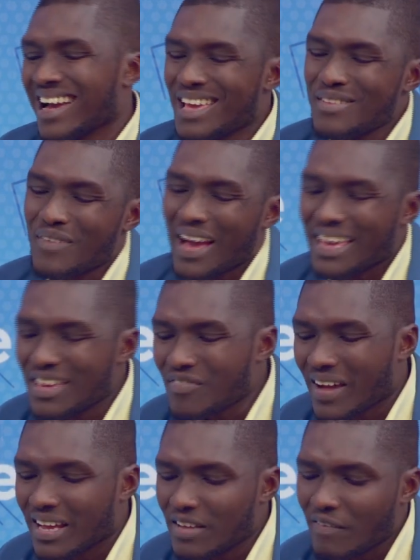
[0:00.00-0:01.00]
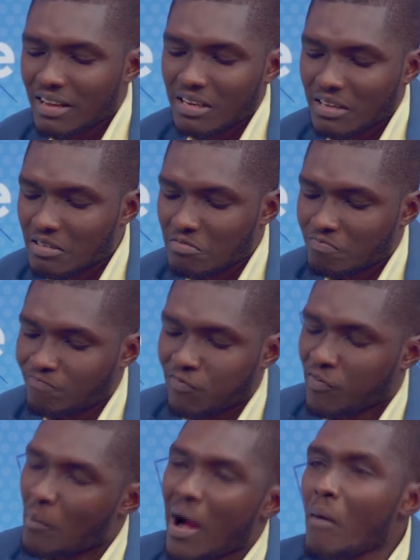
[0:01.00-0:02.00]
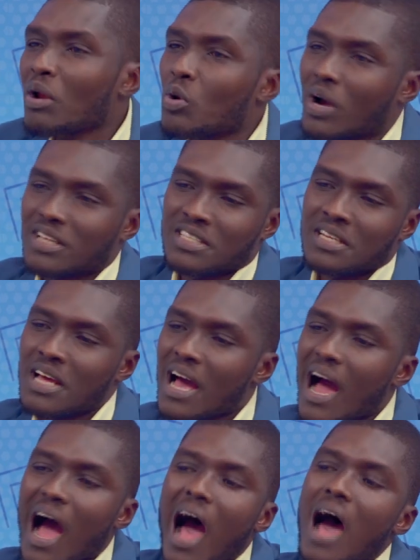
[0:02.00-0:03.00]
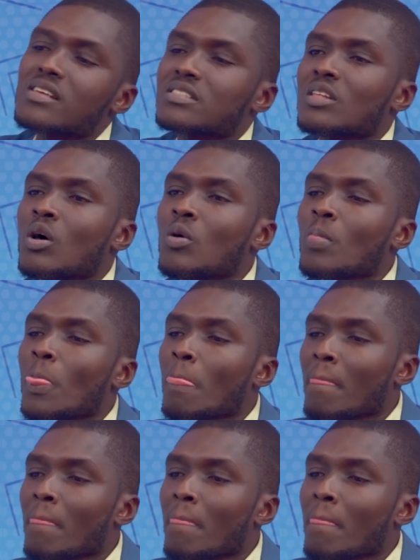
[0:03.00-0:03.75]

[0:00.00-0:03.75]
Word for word: If I if I if I from how I look at it, Arsenal,